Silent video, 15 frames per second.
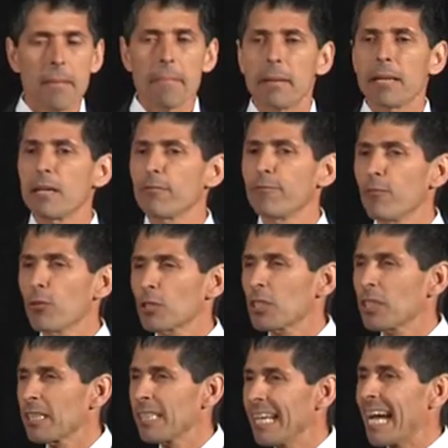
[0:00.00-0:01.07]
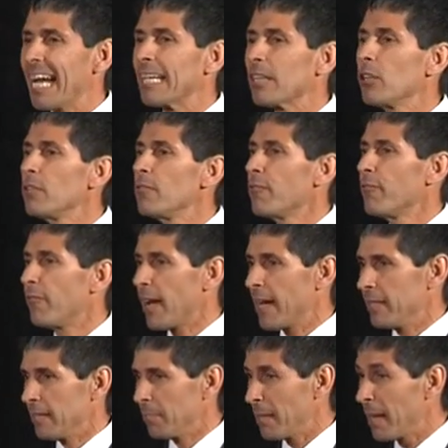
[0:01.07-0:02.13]
but unfortunately I couldn't
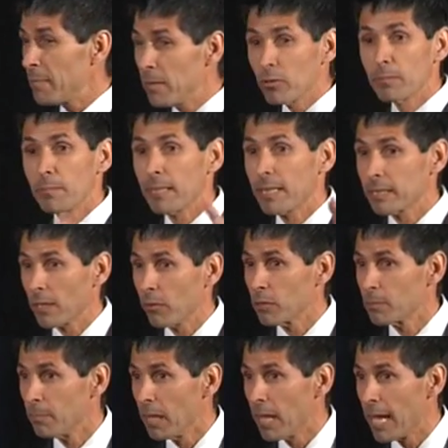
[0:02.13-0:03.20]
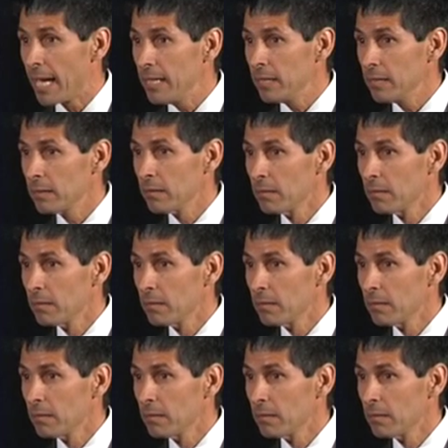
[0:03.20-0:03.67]
find it. Maybe it was because I was blind.